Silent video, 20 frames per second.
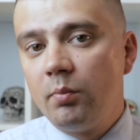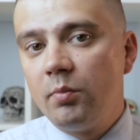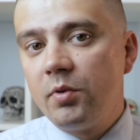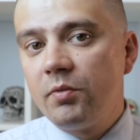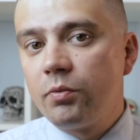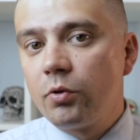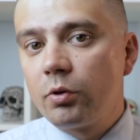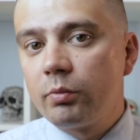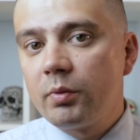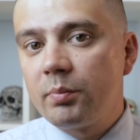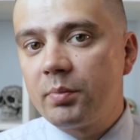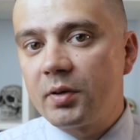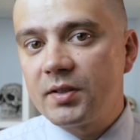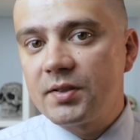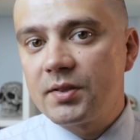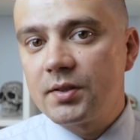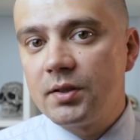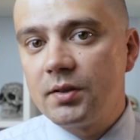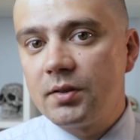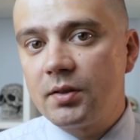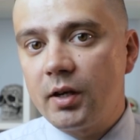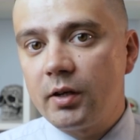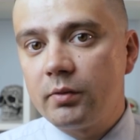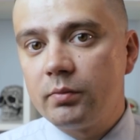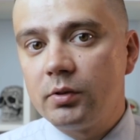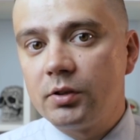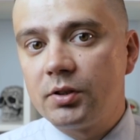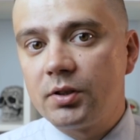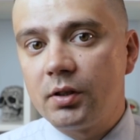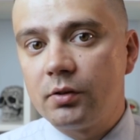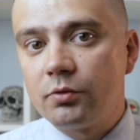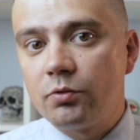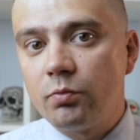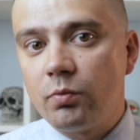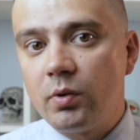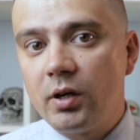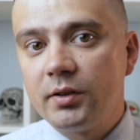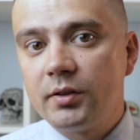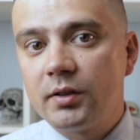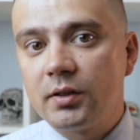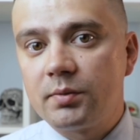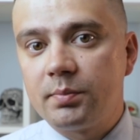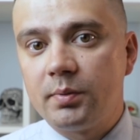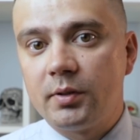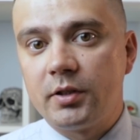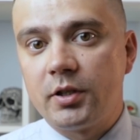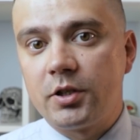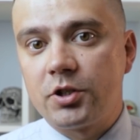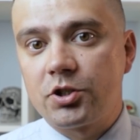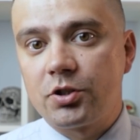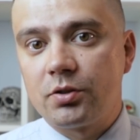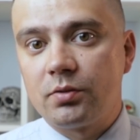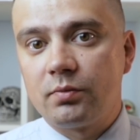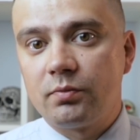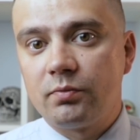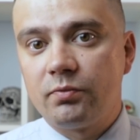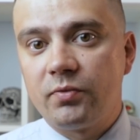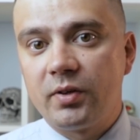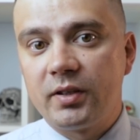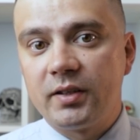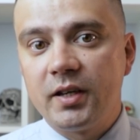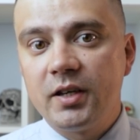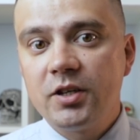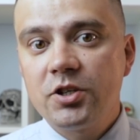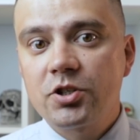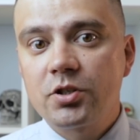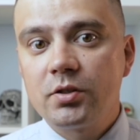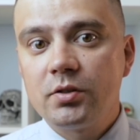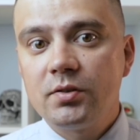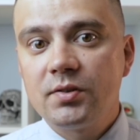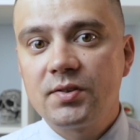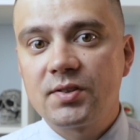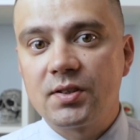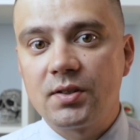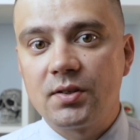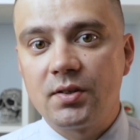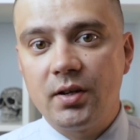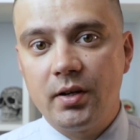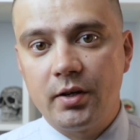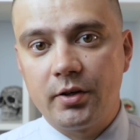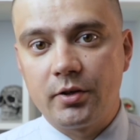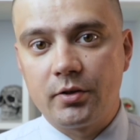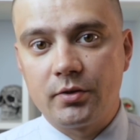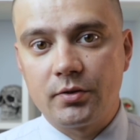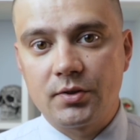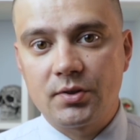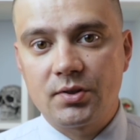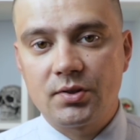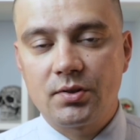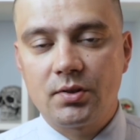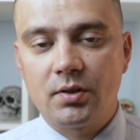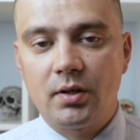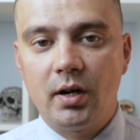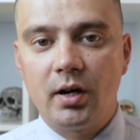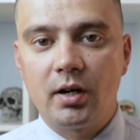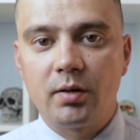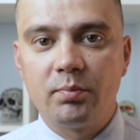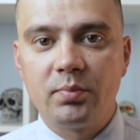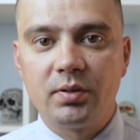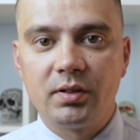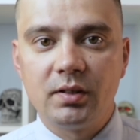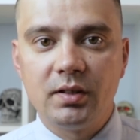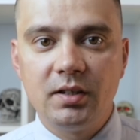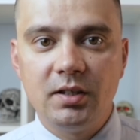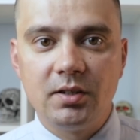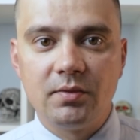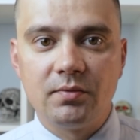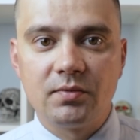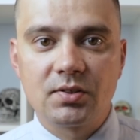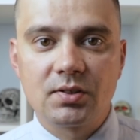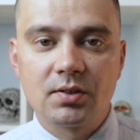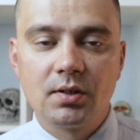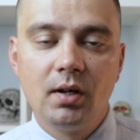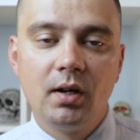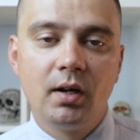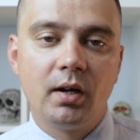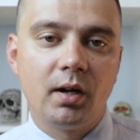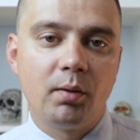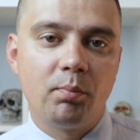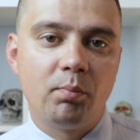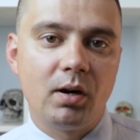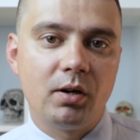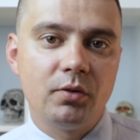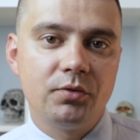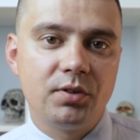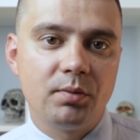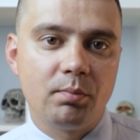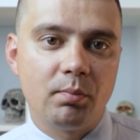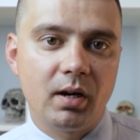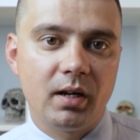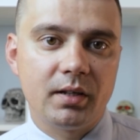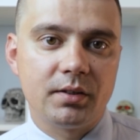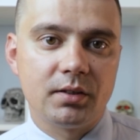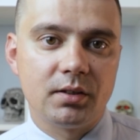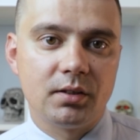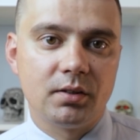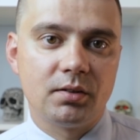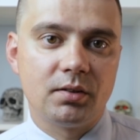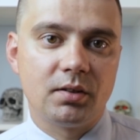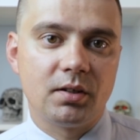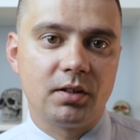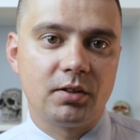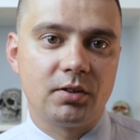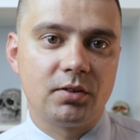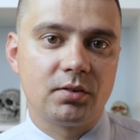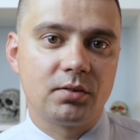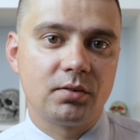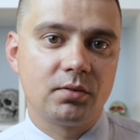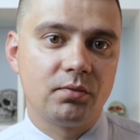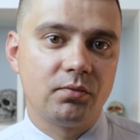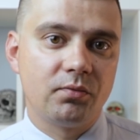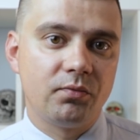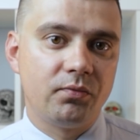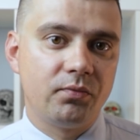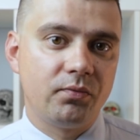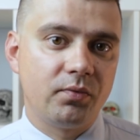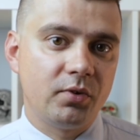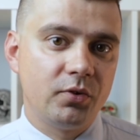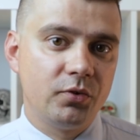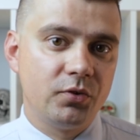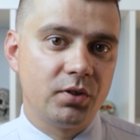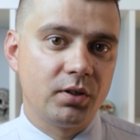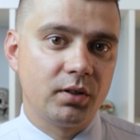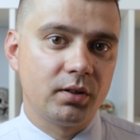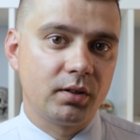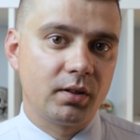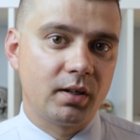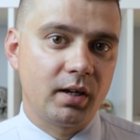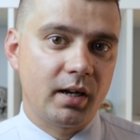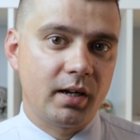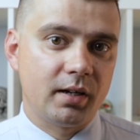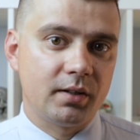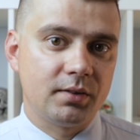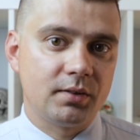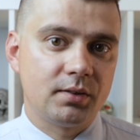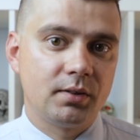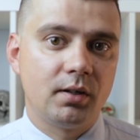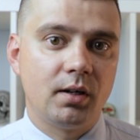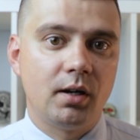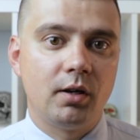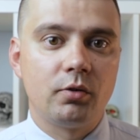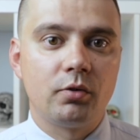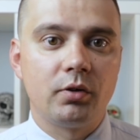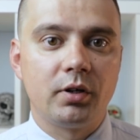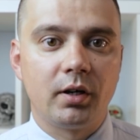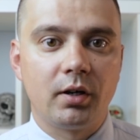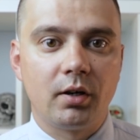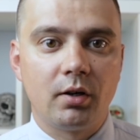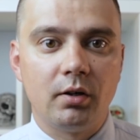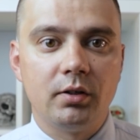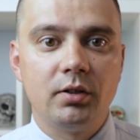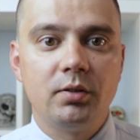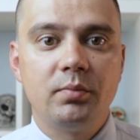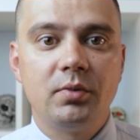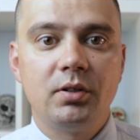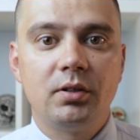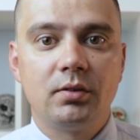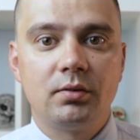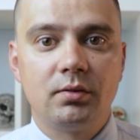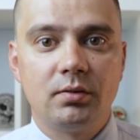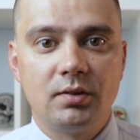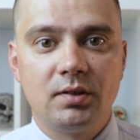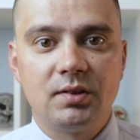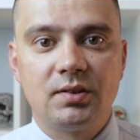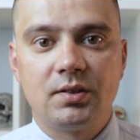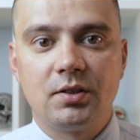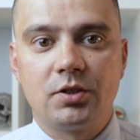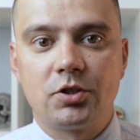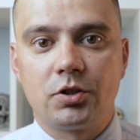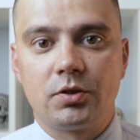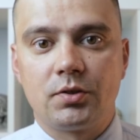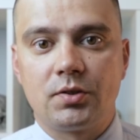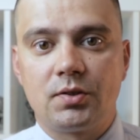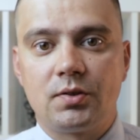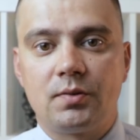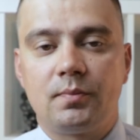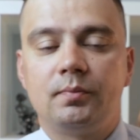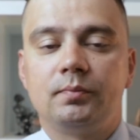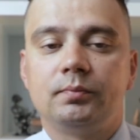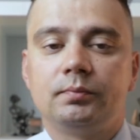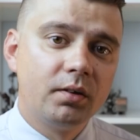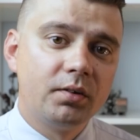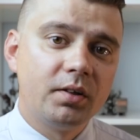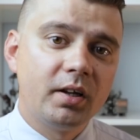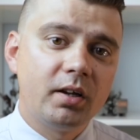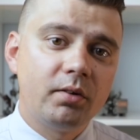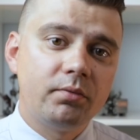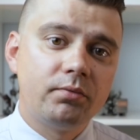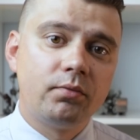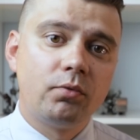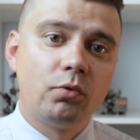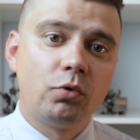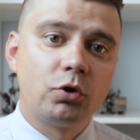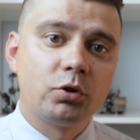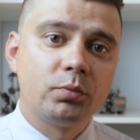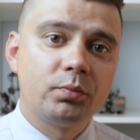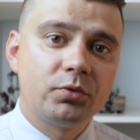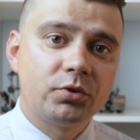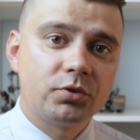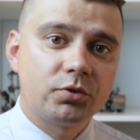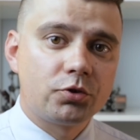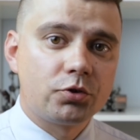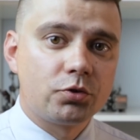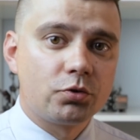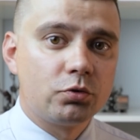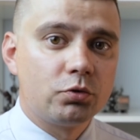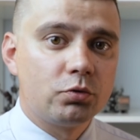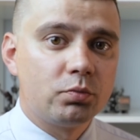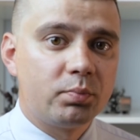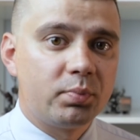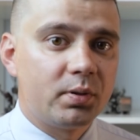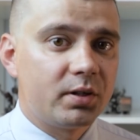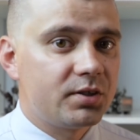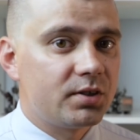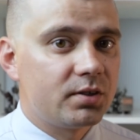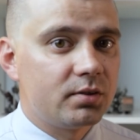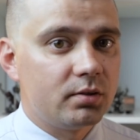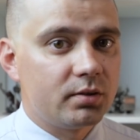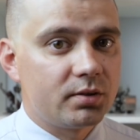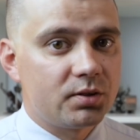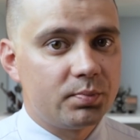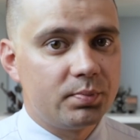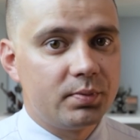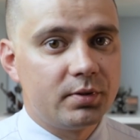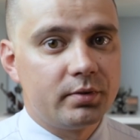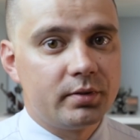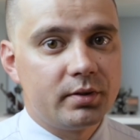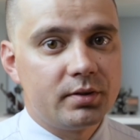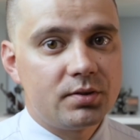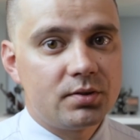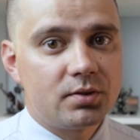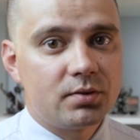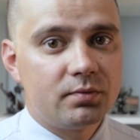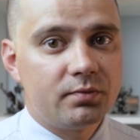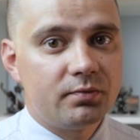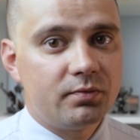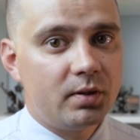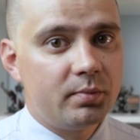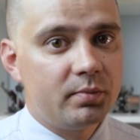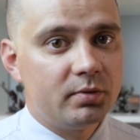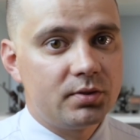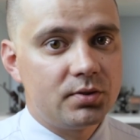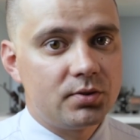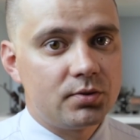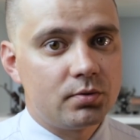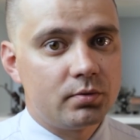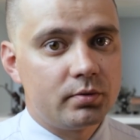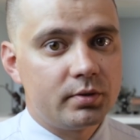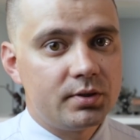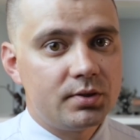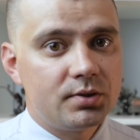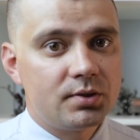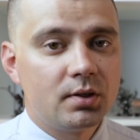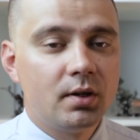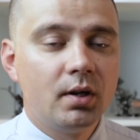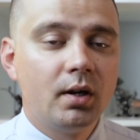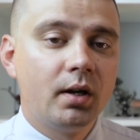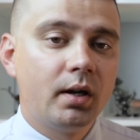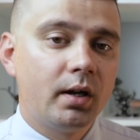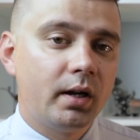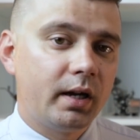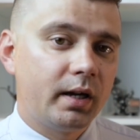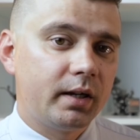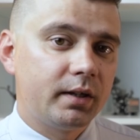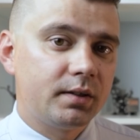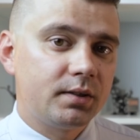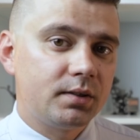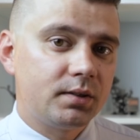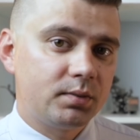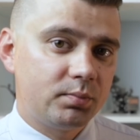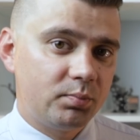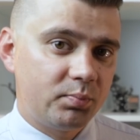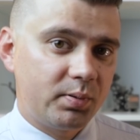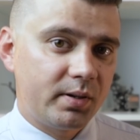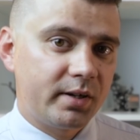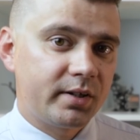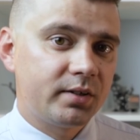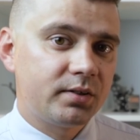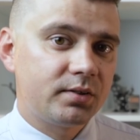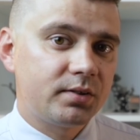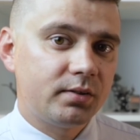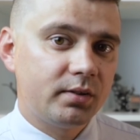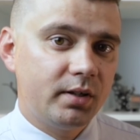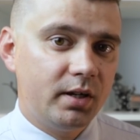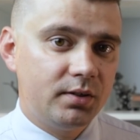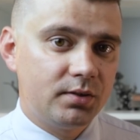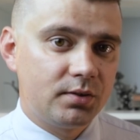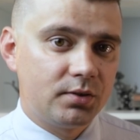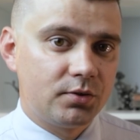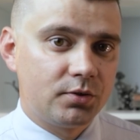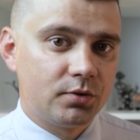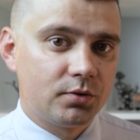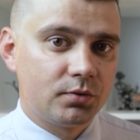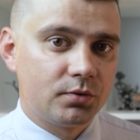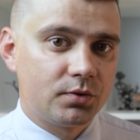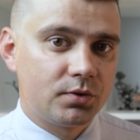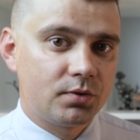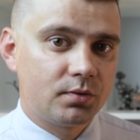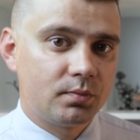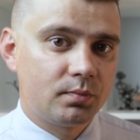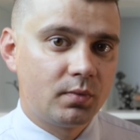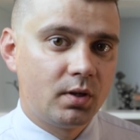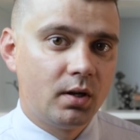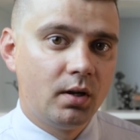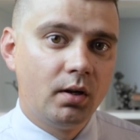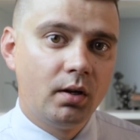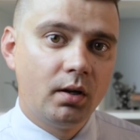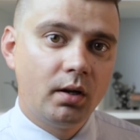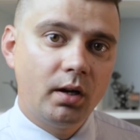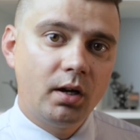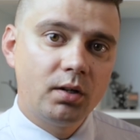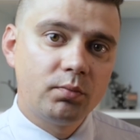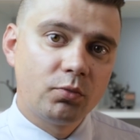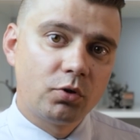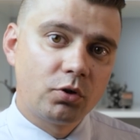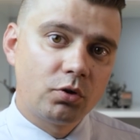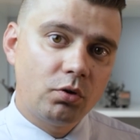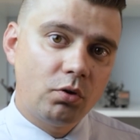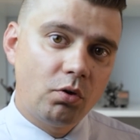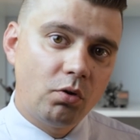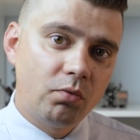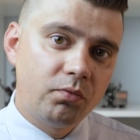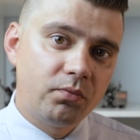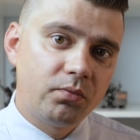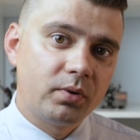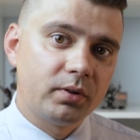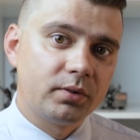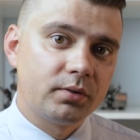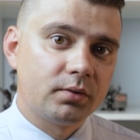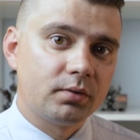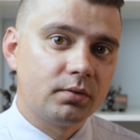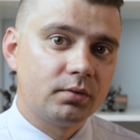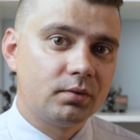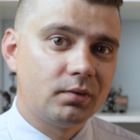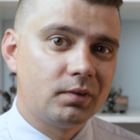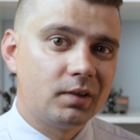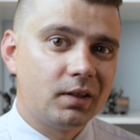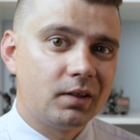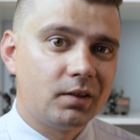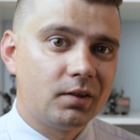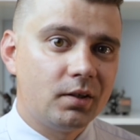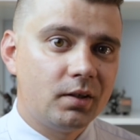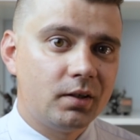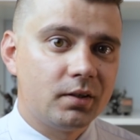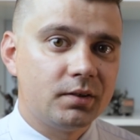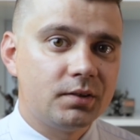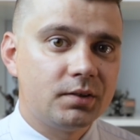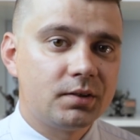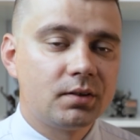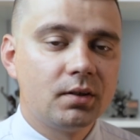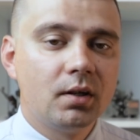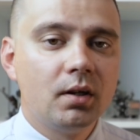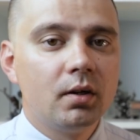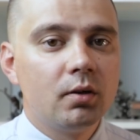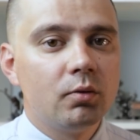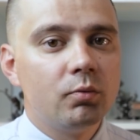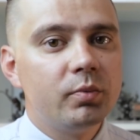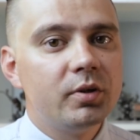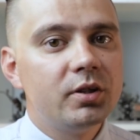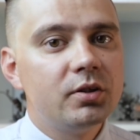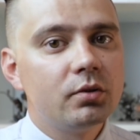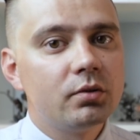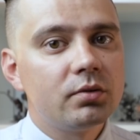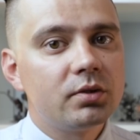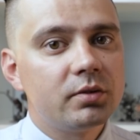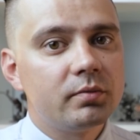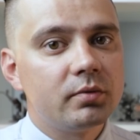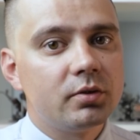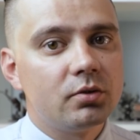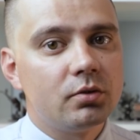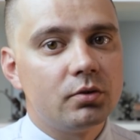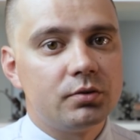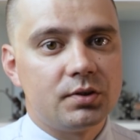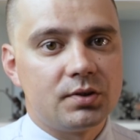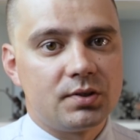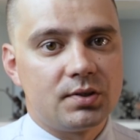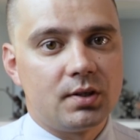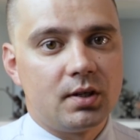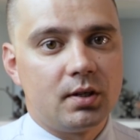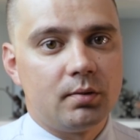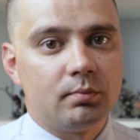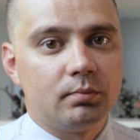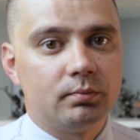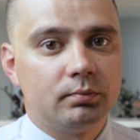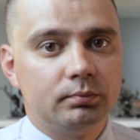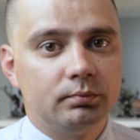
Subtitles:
Before we proceed, I will tell you one explanation. Financial scenarios are beliefs about the money that further guide our economic decisions. They are formed through personal experience, family stories, and parental attitudes. And more often than not, we don't even notice them.